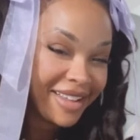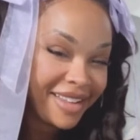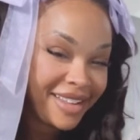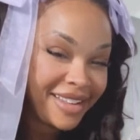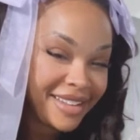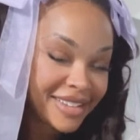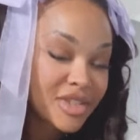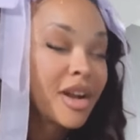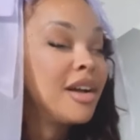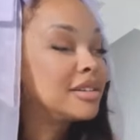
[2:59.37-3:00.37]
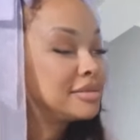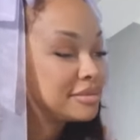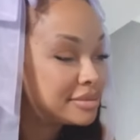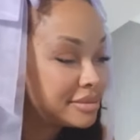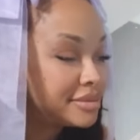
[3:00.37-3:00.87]
Tron. Tron.
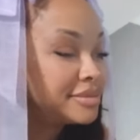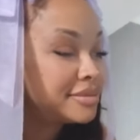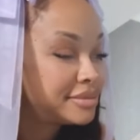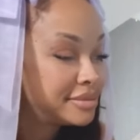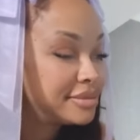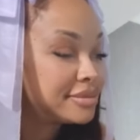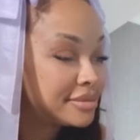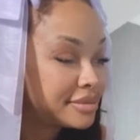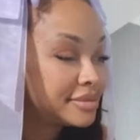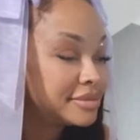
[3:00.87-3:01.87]
You know, my,